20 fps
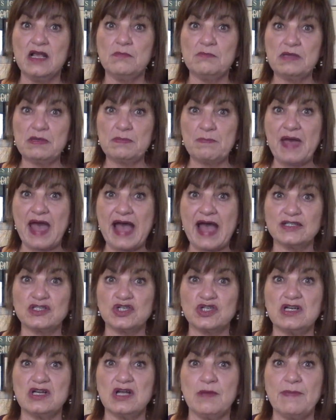Be
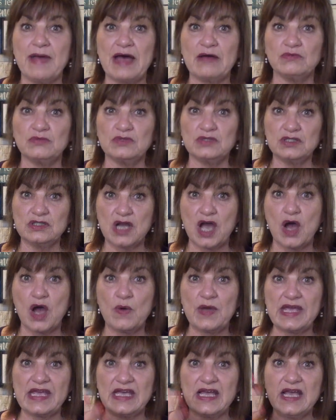passionate about
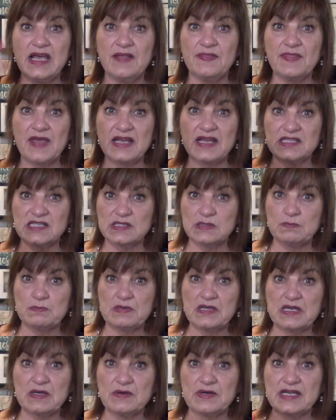knowing that
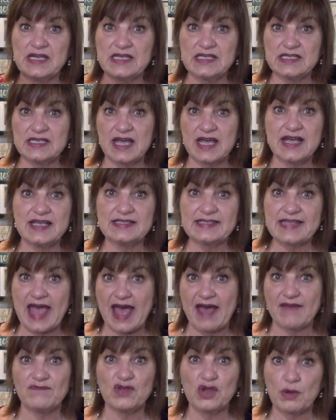Spirit does
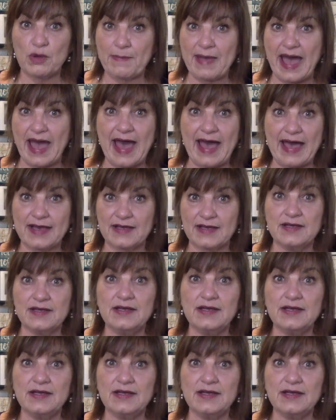have your back.